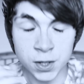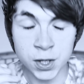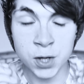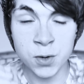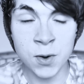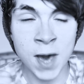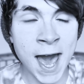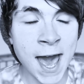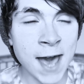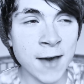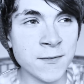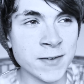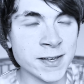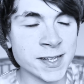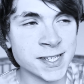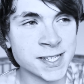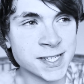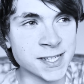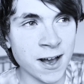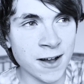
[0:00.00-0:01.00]
You
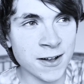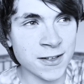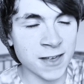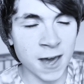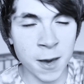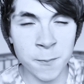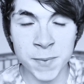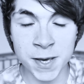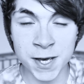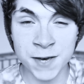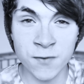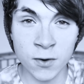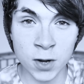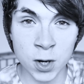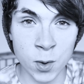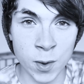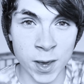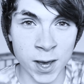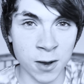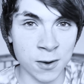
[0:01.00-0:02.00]
have such a big
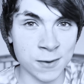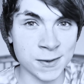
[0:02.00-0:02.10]
following